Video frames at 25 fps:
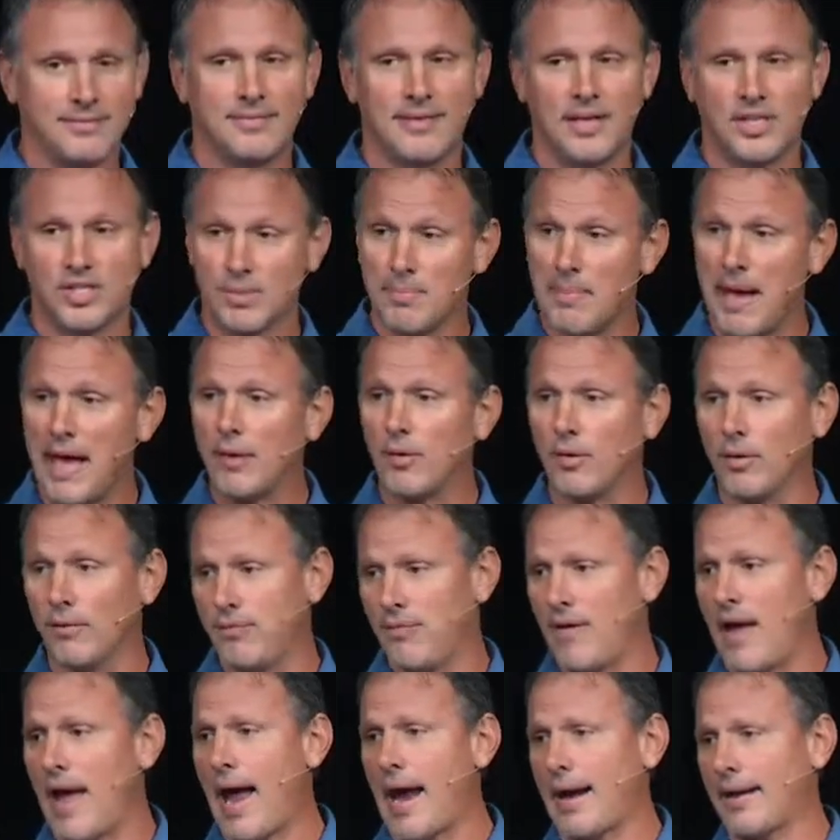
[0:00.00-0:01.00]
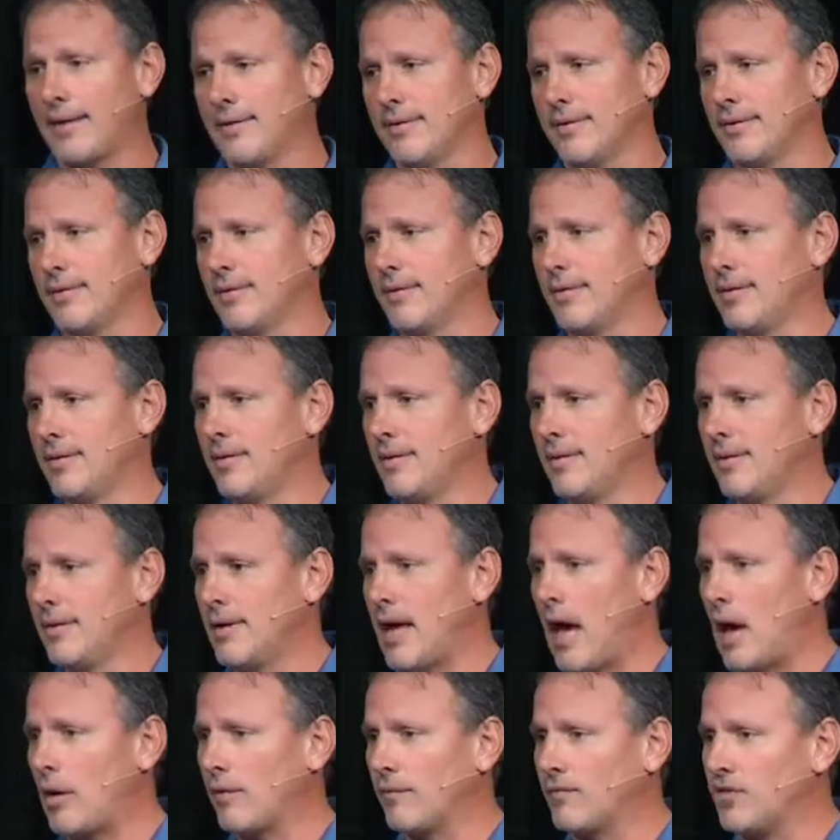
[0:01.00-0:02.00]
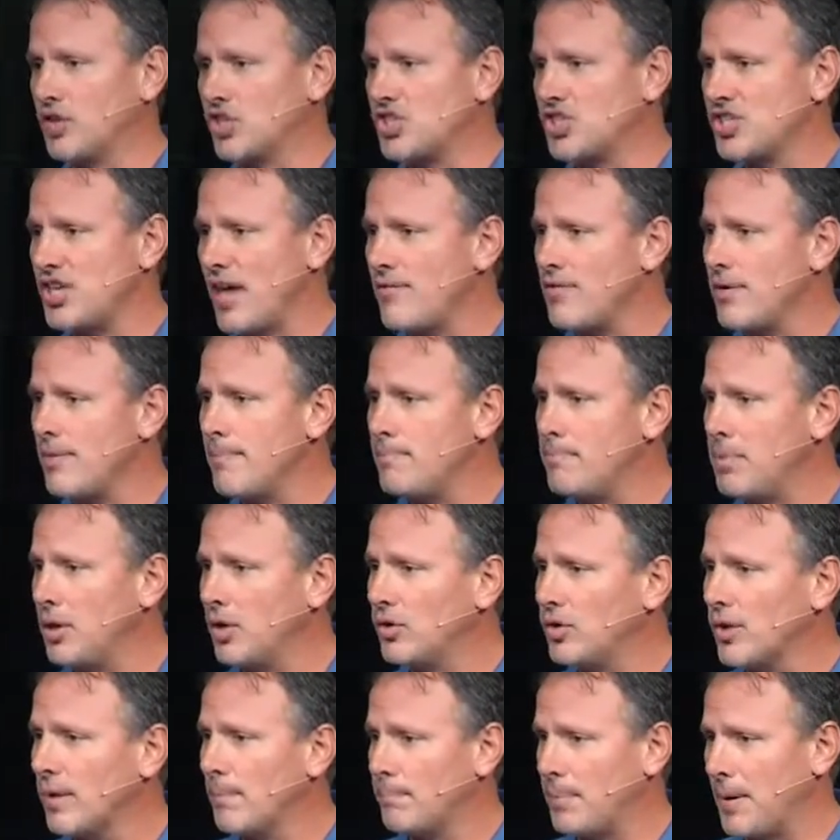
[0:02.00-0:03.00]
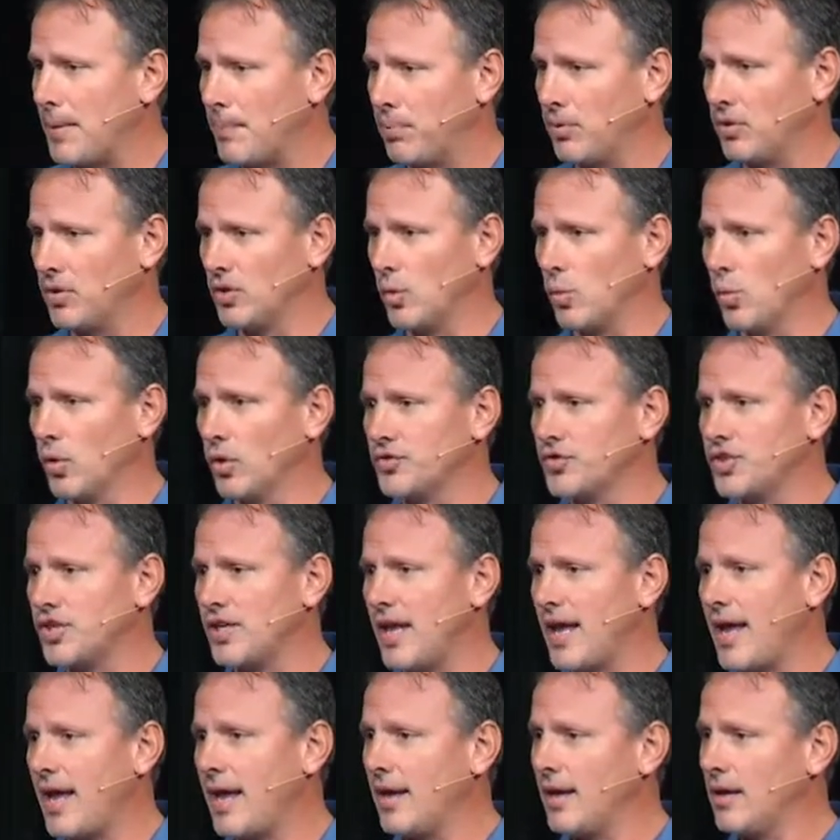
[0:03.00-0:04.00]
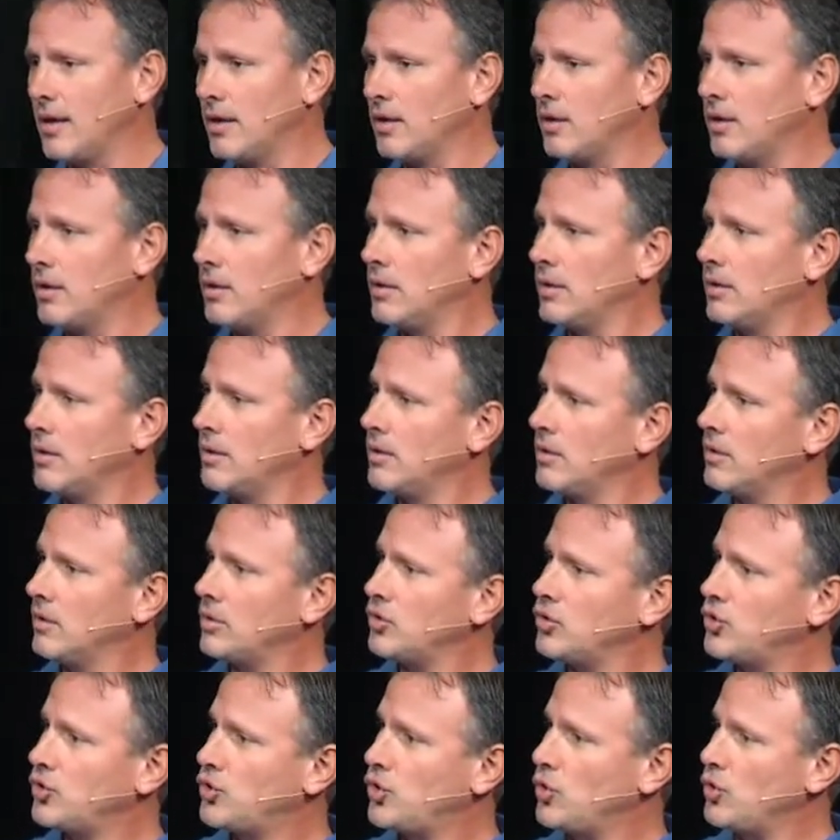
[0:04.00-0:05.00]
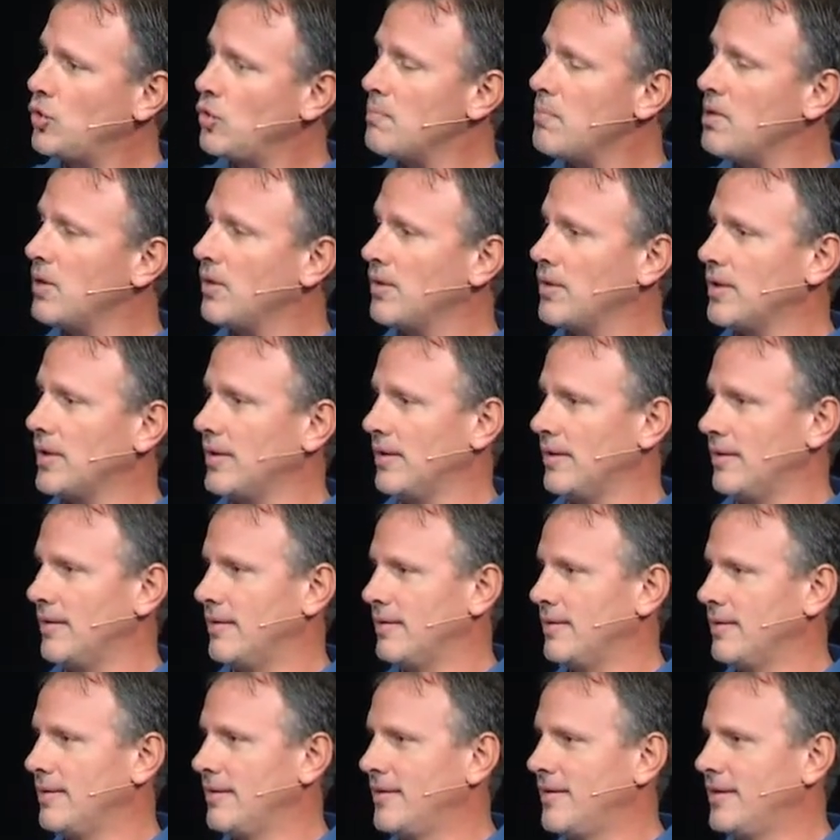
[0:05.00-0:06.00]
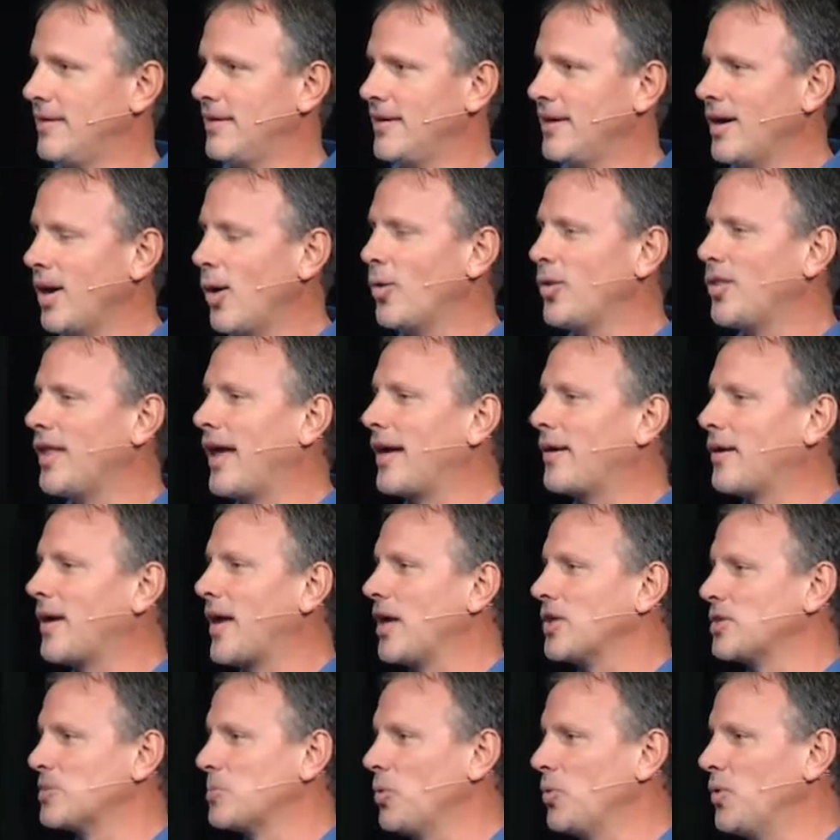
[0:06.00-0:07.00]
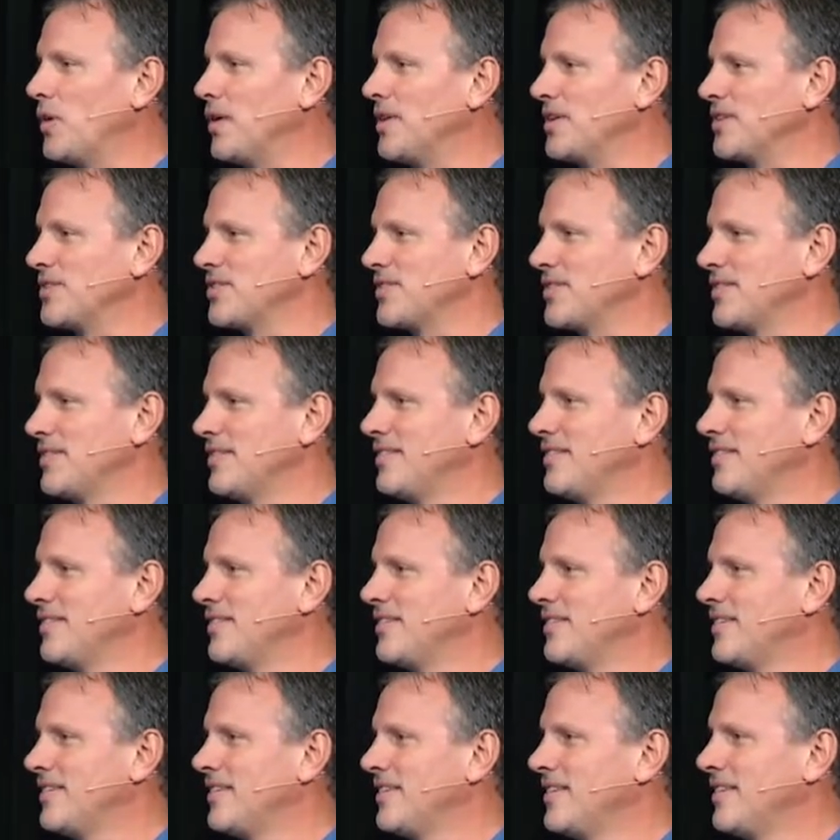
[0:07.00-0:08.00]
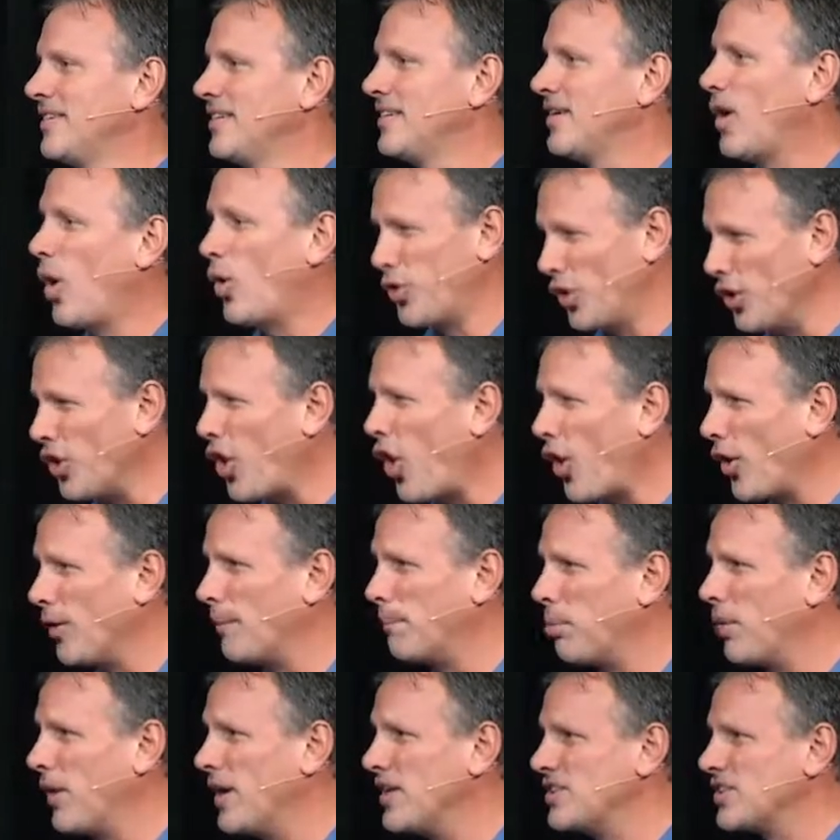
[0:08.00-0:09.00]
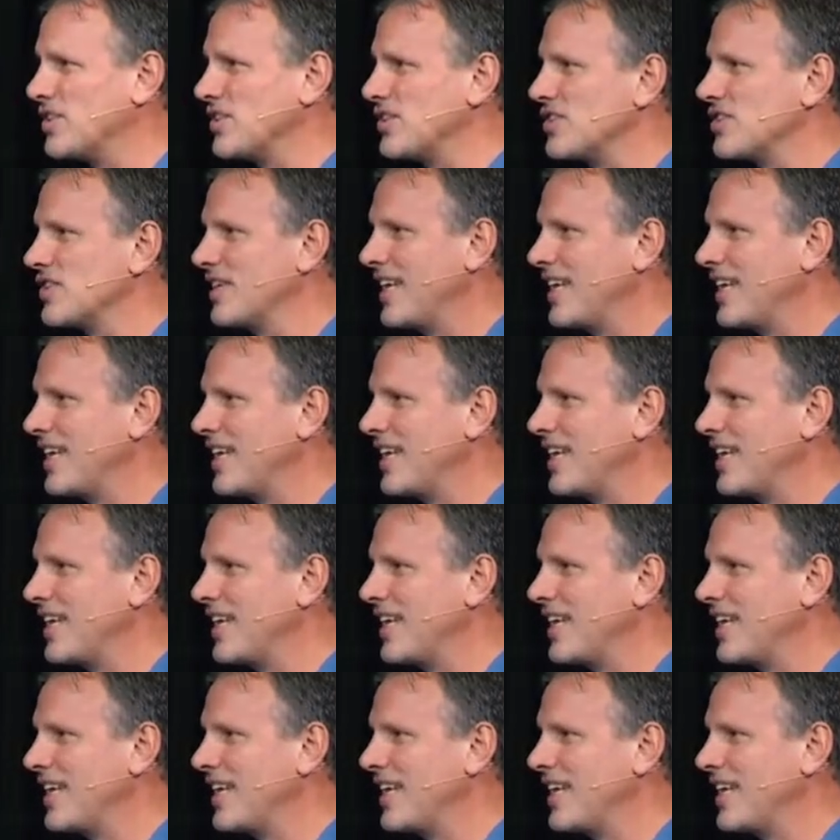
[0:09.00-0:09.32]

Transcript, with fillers: As a matter of fact, out of the 7 billion people in the world today, 2 billion are without a gospel witness. Oh, they're hard places.